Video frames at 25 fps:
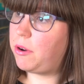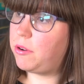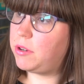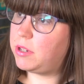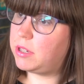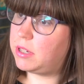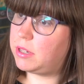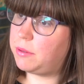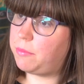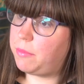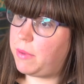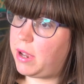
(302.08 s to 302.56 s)

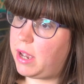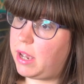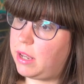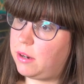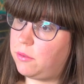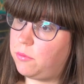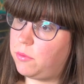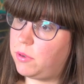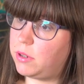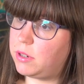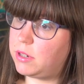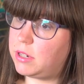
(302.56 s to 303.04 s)
marries the
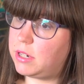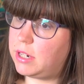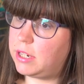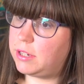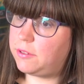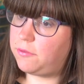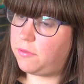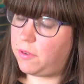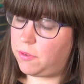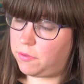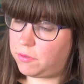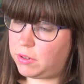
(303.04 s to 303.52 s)
man when she
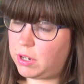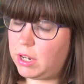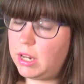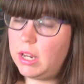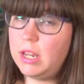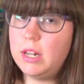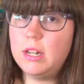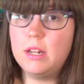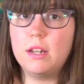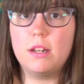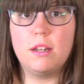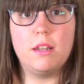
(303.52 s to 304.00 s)
is
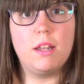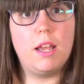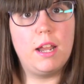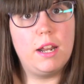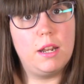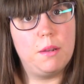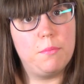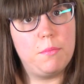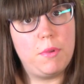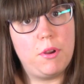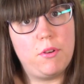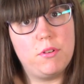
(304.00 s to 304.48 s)
15.
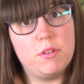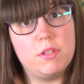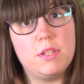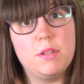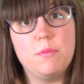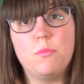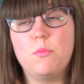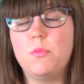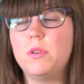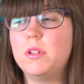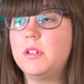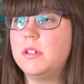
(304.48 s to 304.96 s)
Lila marries
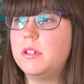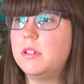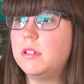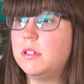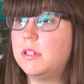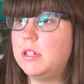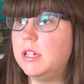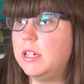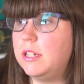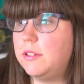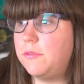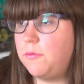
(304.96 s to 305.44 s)
him when
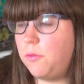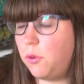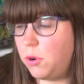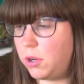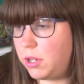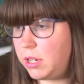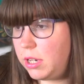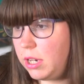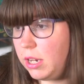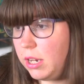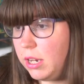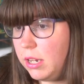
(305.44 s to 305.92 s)
she is
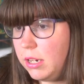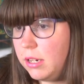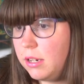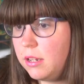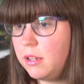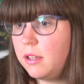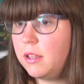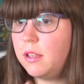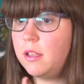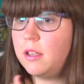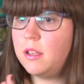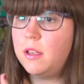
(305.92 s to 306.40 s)
14.
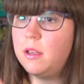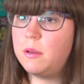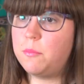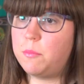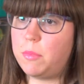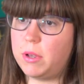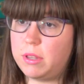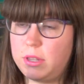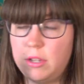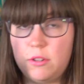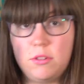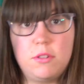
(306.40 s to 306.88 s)

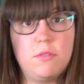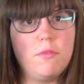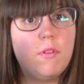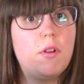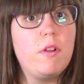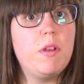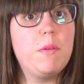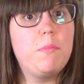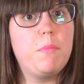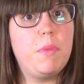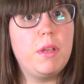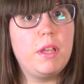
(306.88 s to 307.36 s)
But there's a
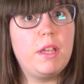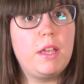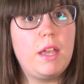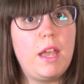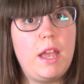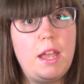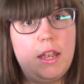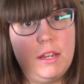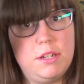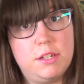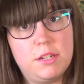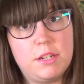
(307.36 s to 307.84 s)
very big
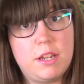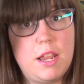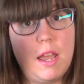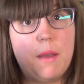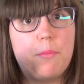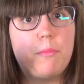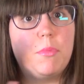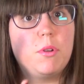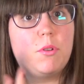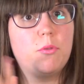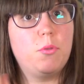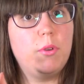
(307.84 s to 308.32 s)
age
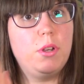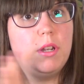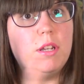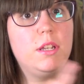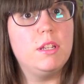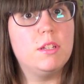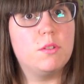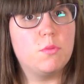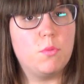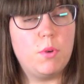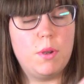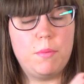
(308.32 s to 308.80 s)
gap between
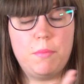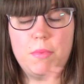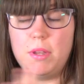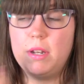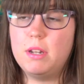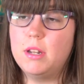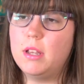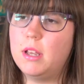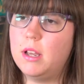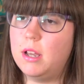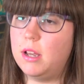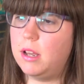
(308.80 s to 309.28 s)
these
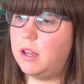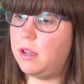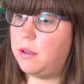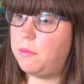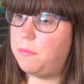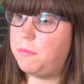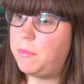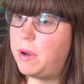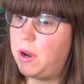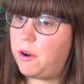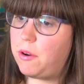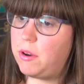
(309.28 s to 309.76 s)
women.
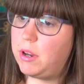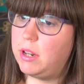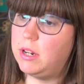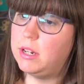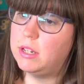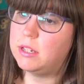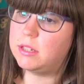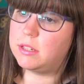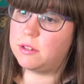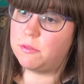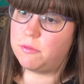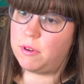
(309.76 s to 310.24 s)
Marian
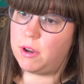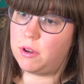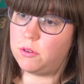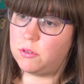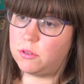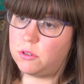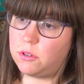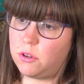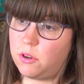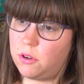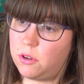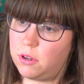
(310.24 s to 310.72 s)
is
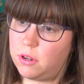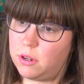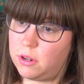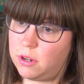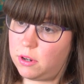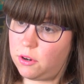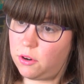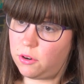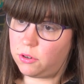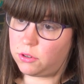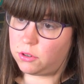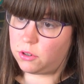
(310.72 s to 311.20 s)
around her
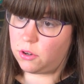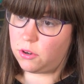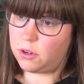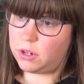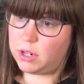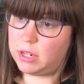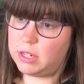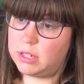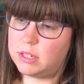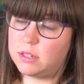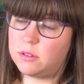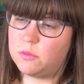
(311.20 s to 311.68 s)

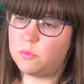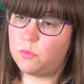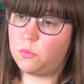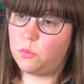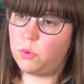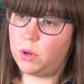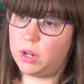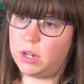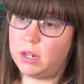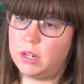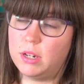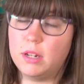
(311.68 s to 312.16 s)
30s
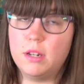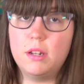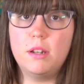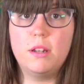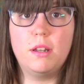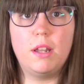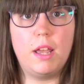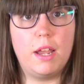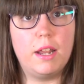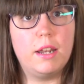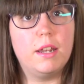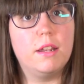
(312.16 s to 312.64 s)
when
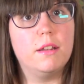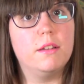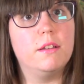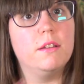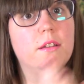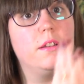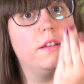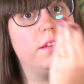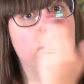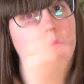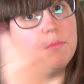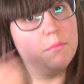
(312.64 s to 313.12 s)
Lila